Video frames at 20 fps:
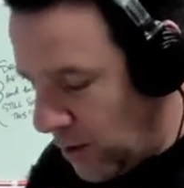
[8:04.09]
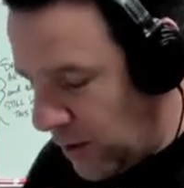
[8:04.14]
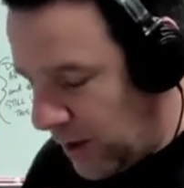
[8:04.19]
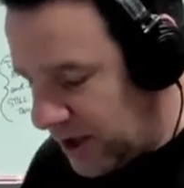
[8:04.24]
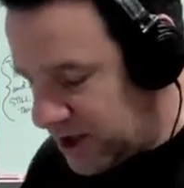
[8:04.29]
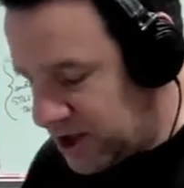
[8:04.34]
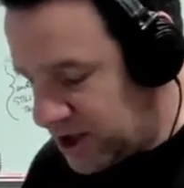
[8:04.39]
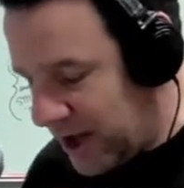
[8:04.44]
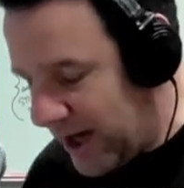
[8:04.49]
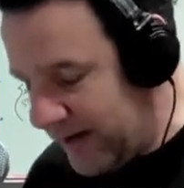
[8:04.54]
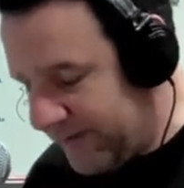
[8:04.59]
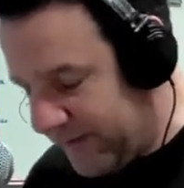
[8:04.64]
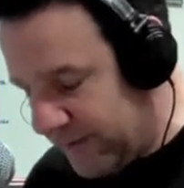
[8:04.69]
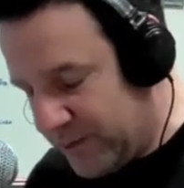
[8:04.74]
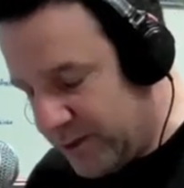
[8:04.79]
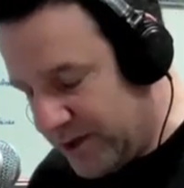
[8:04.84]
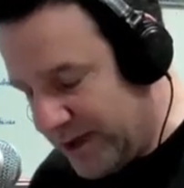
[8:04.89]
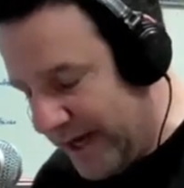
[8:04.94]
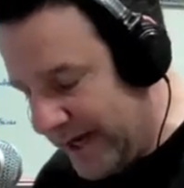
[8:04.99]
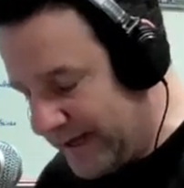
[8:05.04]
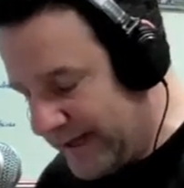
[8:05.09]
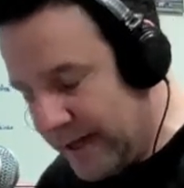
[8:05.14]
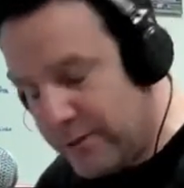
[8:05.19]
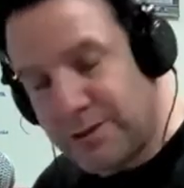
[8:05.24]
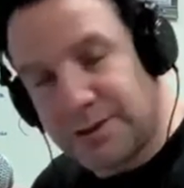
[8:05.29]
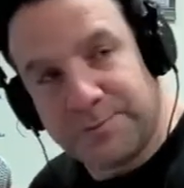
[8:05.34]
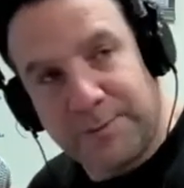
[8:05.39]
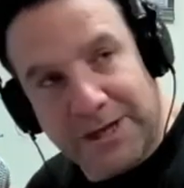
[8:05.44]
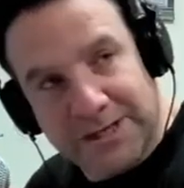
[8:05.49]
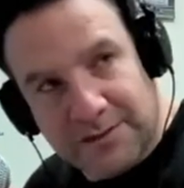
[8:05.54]
aside from your day-to-day
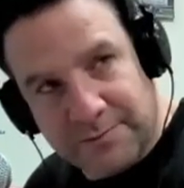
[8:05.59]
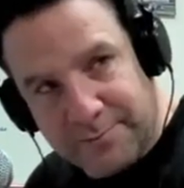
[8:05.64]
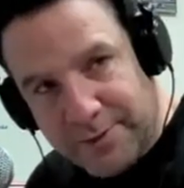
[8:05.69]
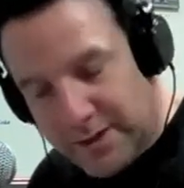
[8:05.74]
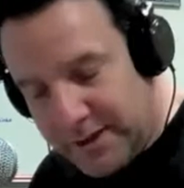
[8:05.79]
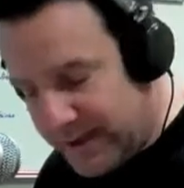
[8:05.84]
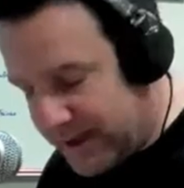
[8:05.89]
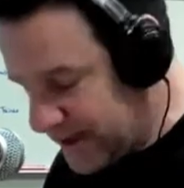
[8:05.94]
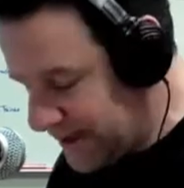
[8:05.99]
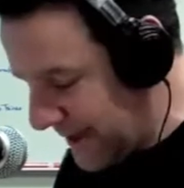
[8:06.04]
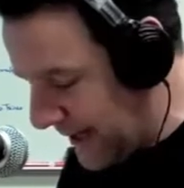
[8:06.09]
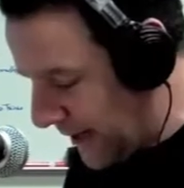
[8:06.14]
responsibilities,